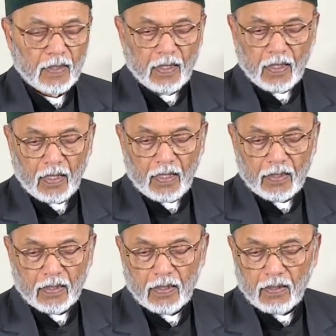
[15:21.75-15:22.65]

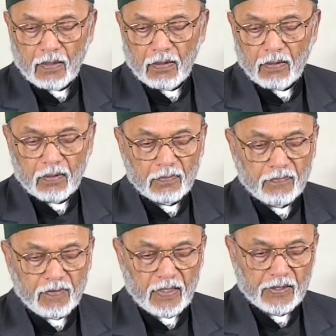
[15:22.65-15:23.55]
An alarmed
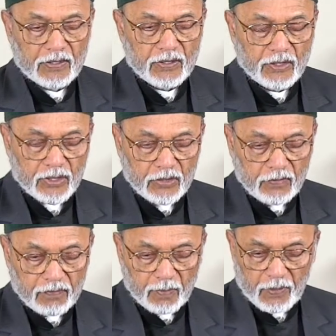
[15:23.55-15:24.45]
Venice
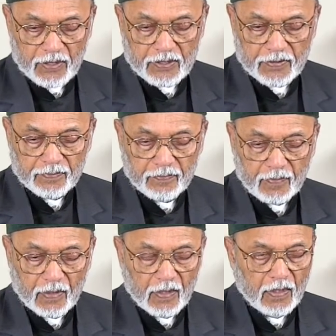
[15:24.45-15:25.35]
sued for peace,
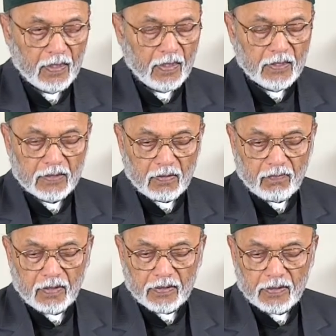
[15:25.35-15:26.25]

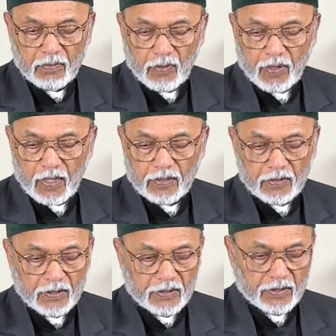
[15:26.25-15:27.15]
surrendered Morea to
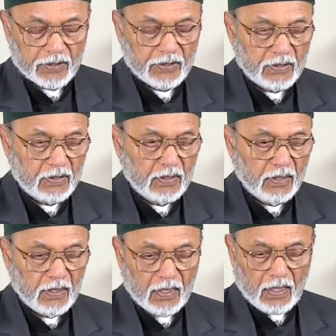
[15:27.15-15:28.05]
the Turks,
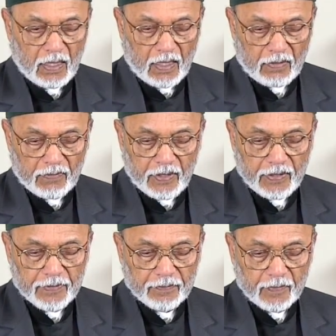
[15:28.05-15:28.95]
and
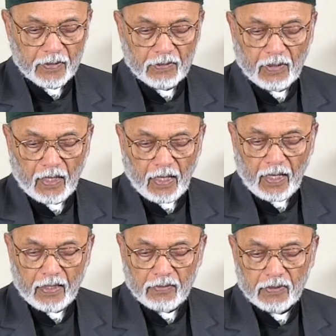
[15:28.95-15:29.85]
agreed to an
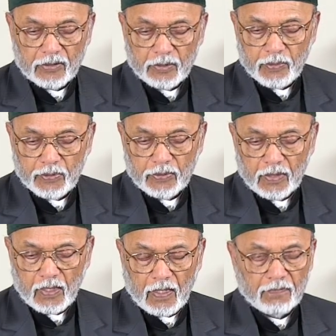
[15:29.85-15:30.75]
annual tribute
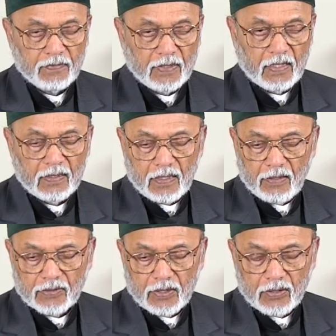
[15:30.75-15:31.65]
of
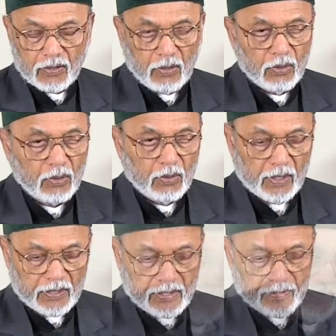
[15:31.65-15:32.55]
10,000 gold
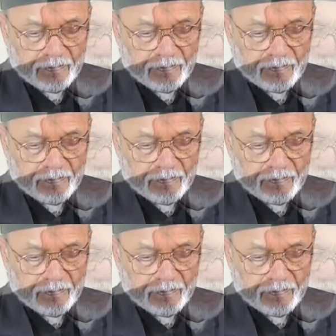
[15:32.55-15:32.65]
coins.